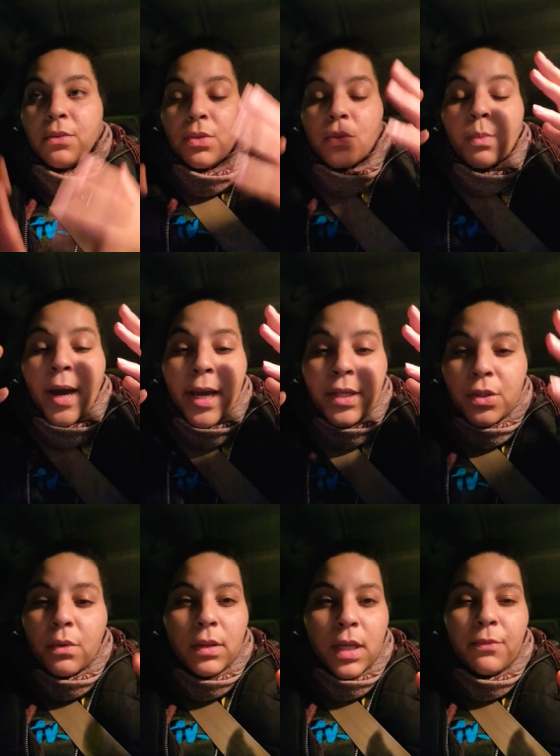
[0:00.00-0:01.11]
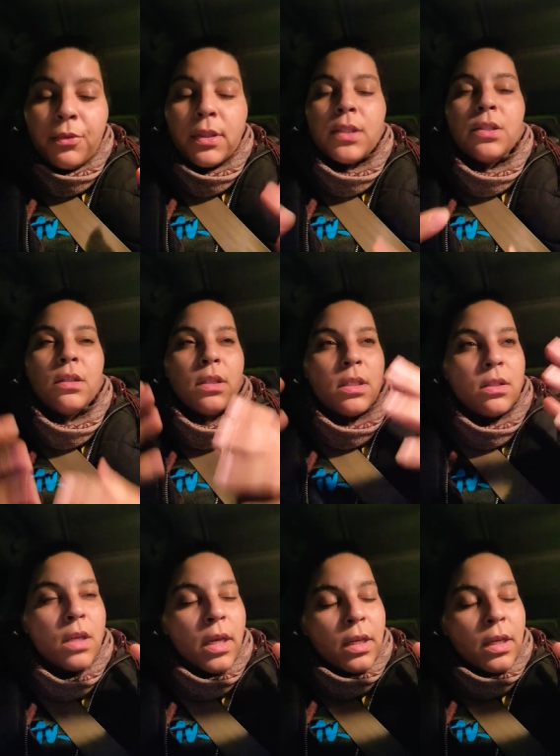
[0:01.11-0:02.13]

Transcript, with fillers: which is why I don't love religion and these